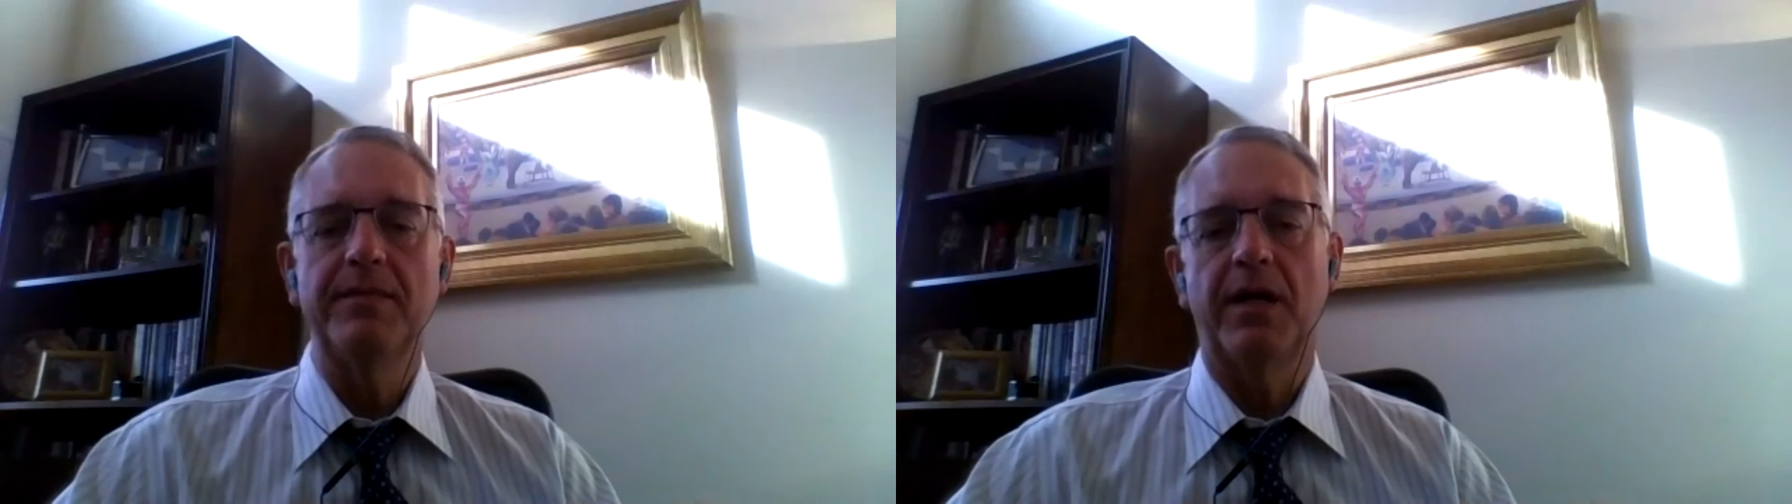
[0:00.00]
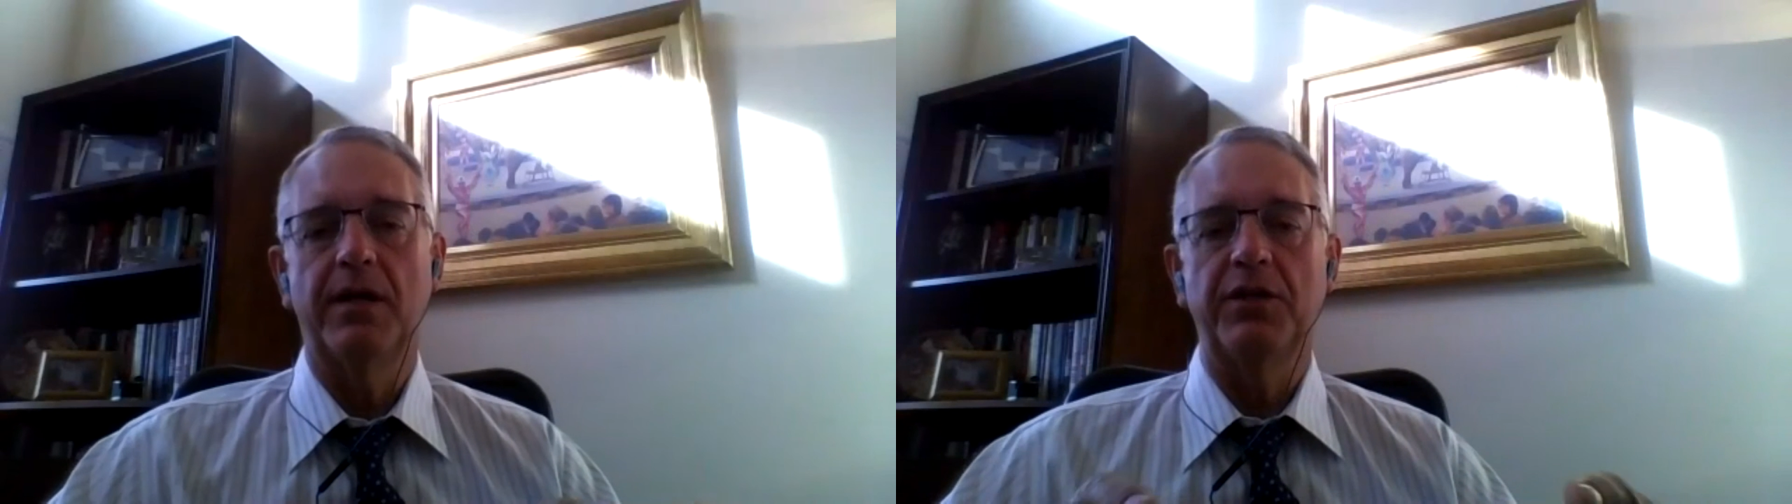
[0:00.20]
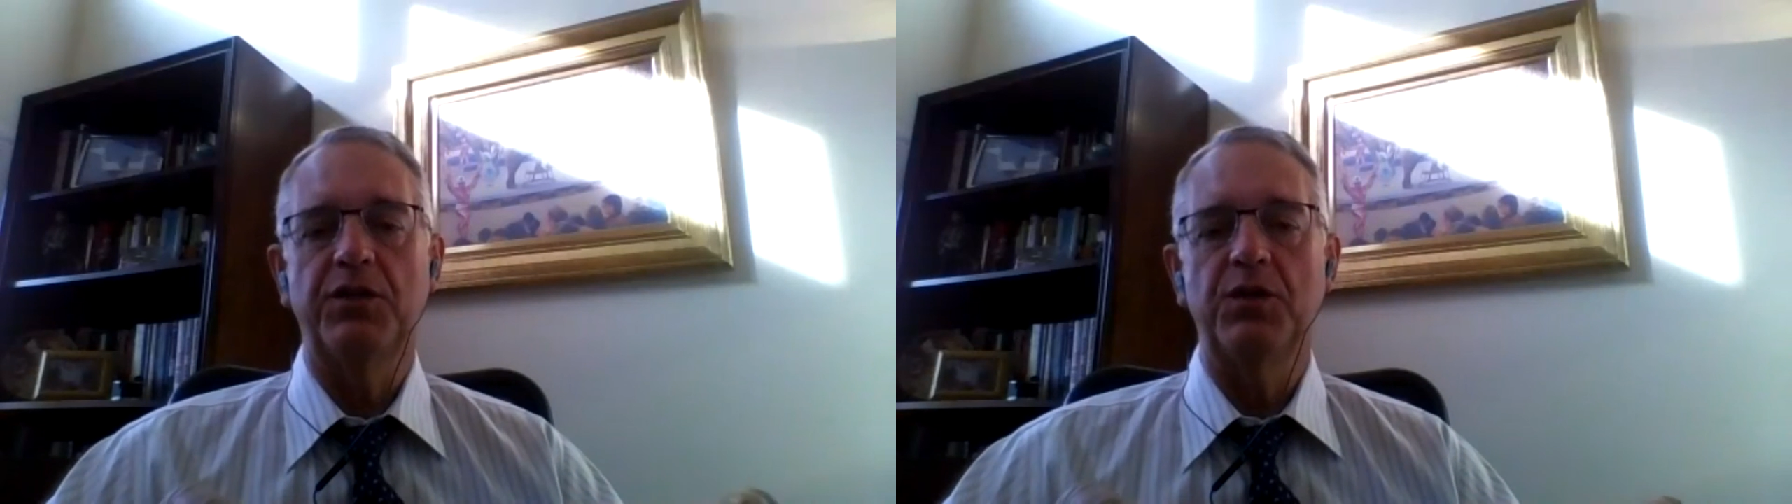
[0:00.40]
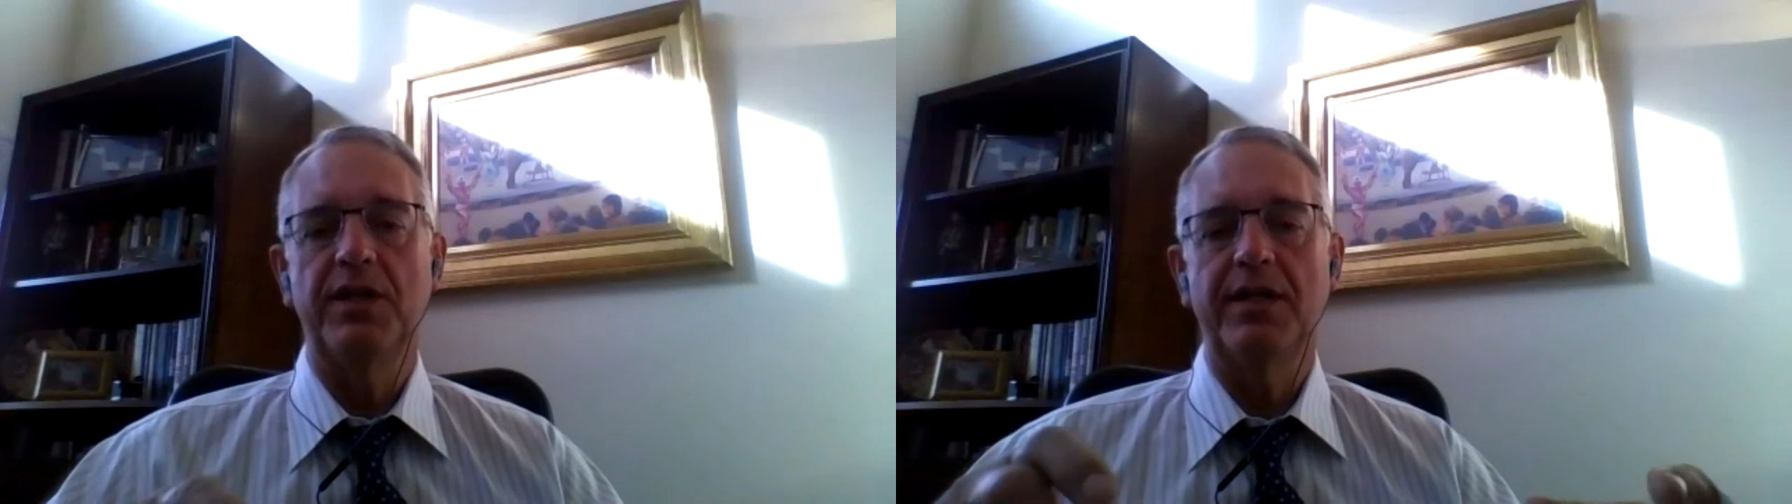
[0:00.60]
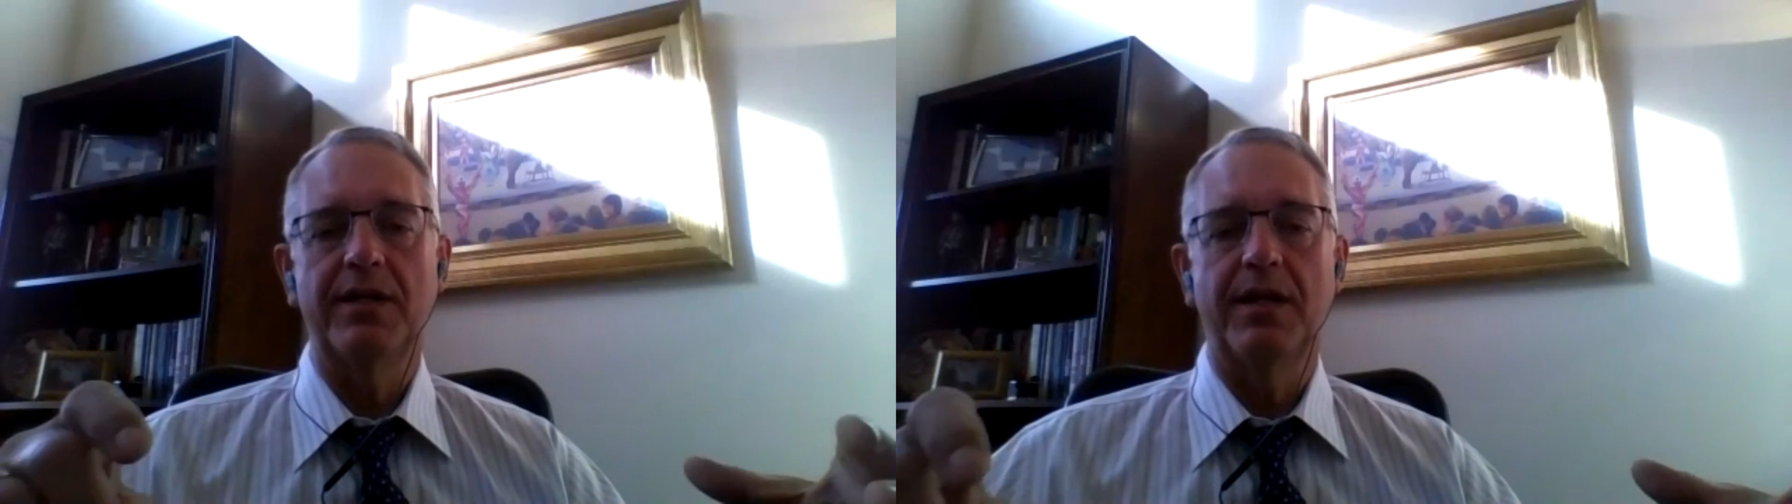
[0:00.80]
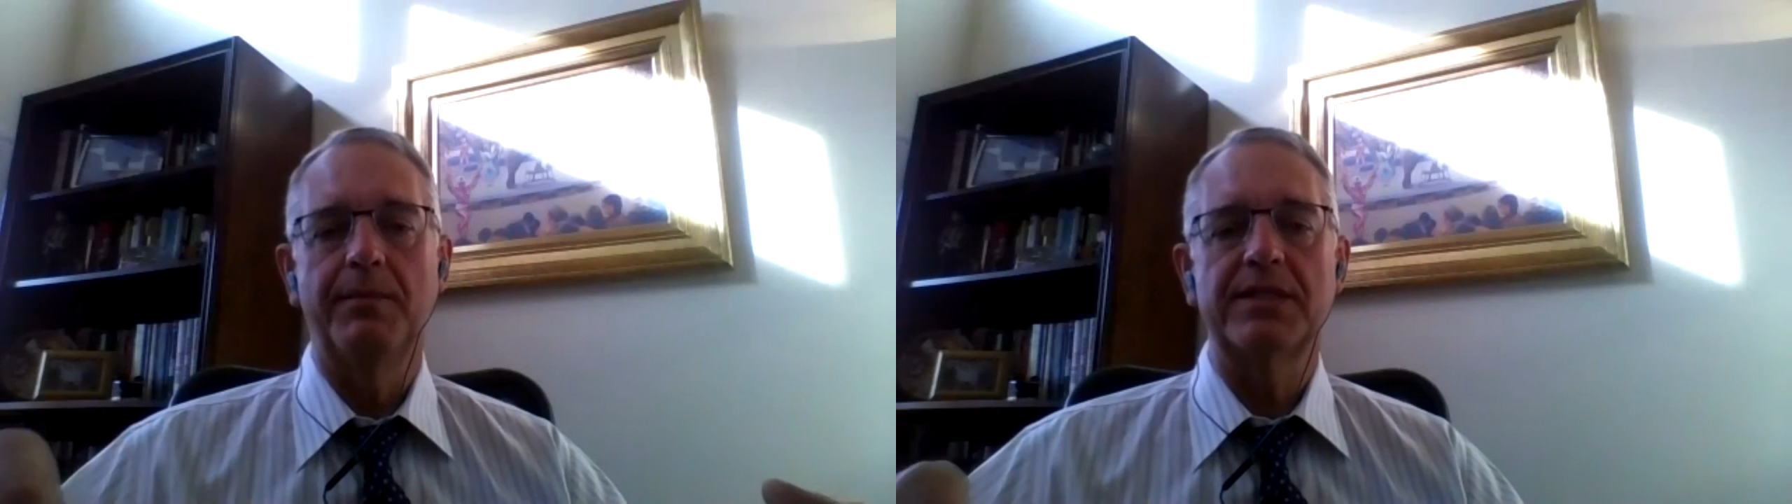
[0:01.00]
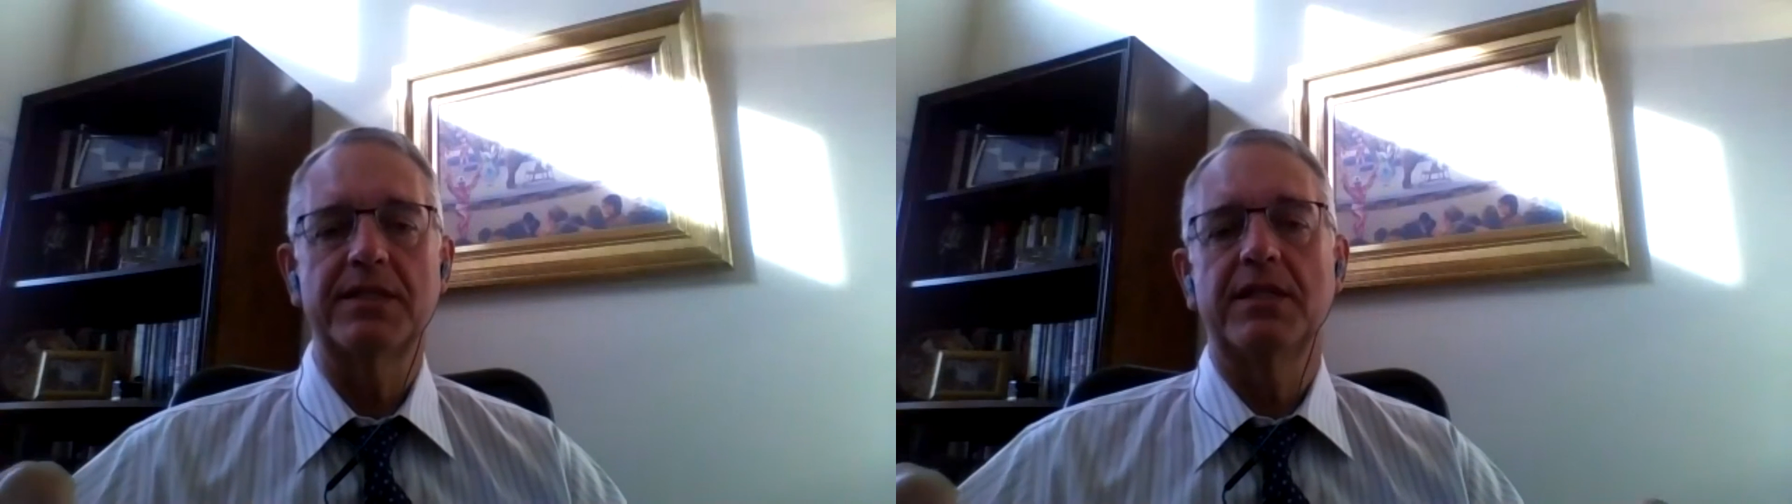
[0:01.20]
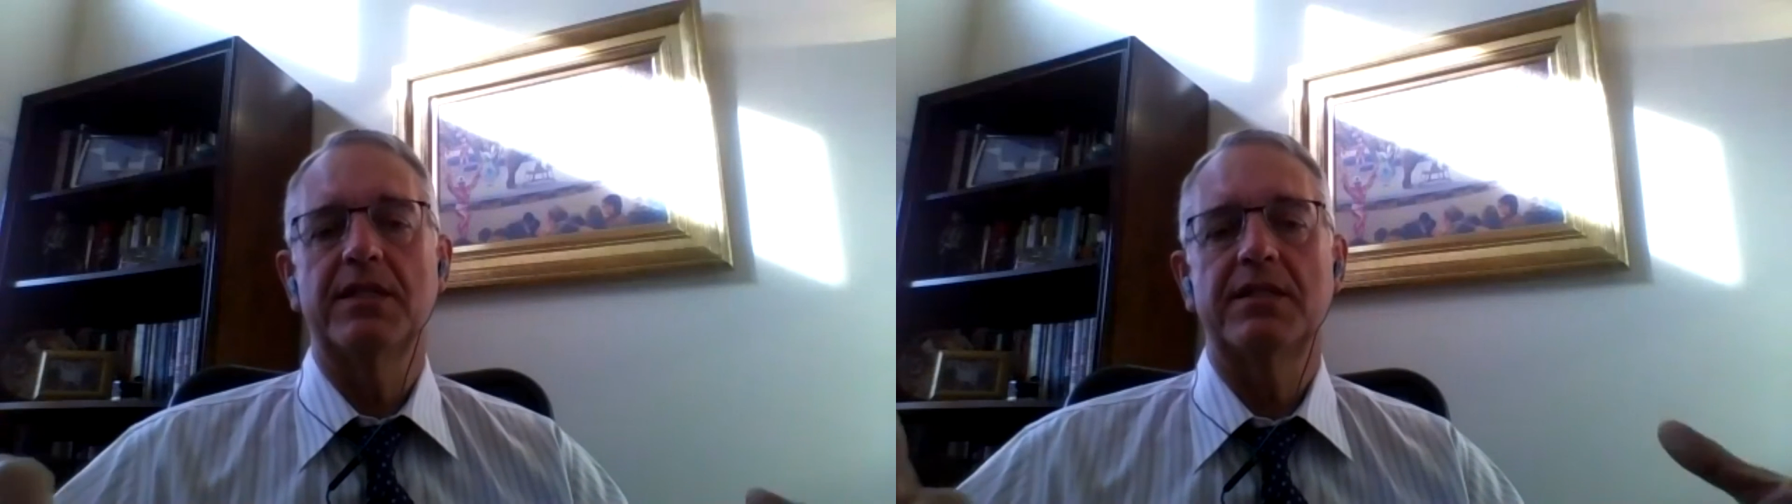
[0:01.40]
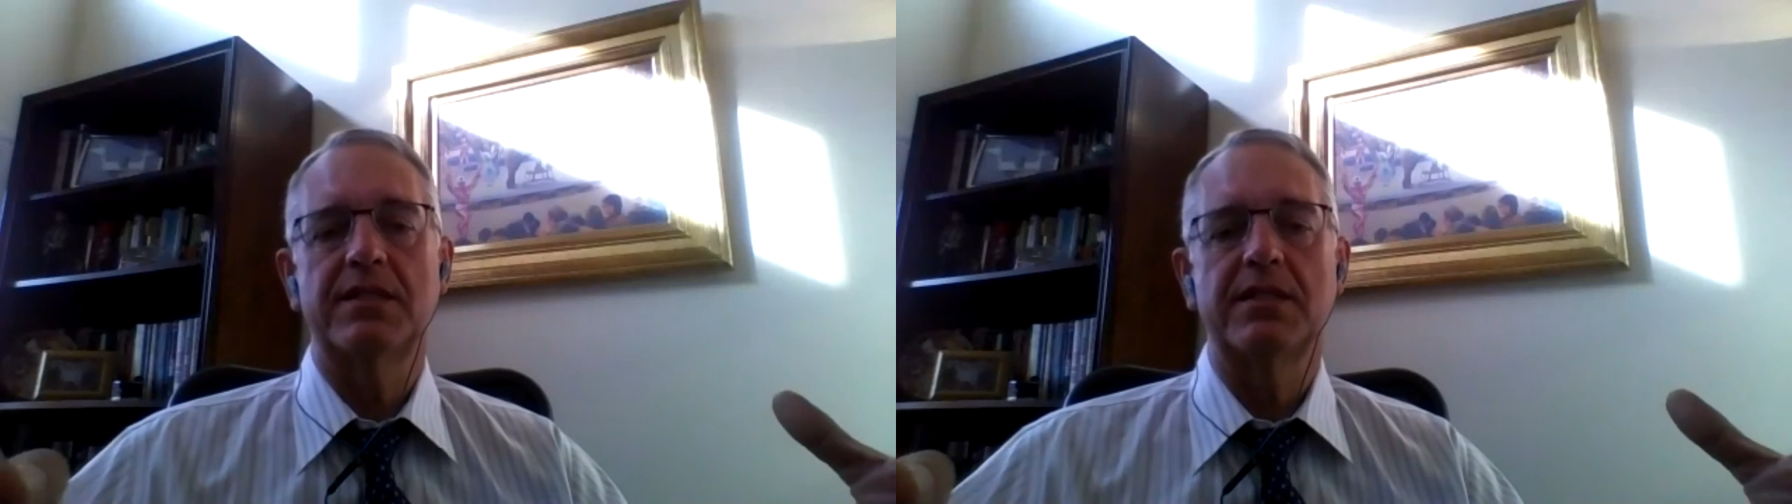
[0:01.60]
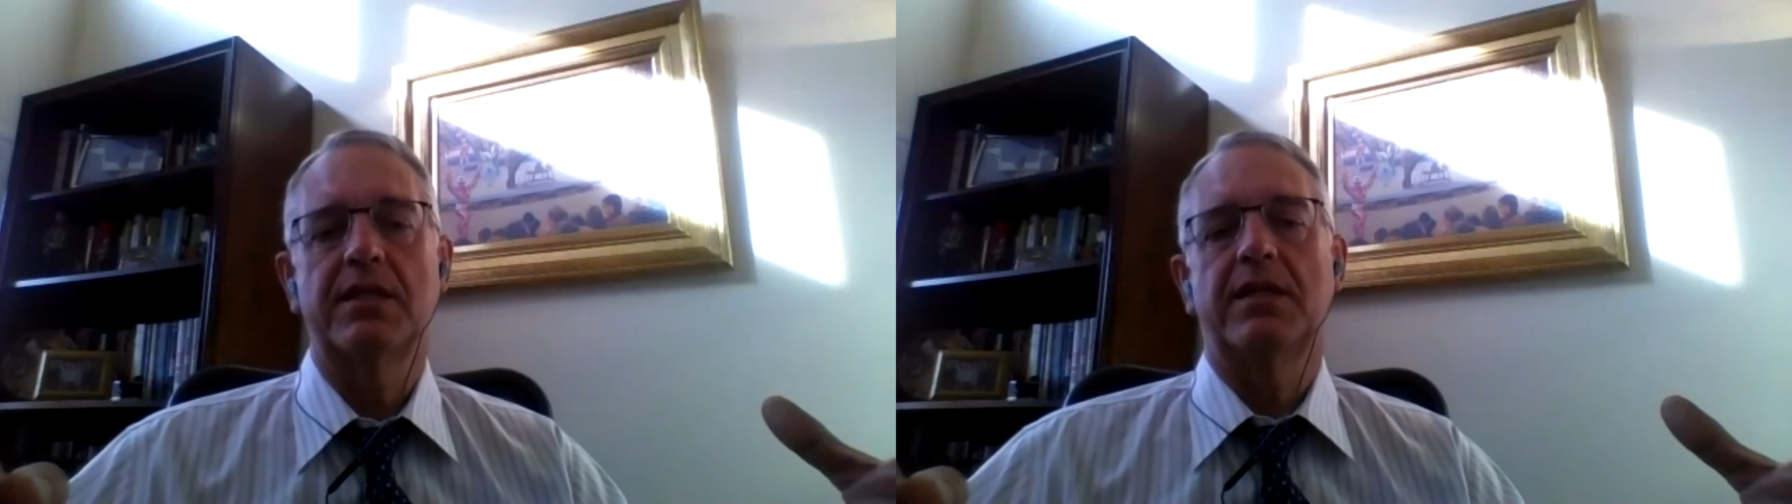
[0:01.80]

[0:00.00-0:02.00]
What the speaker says: a unit, a business,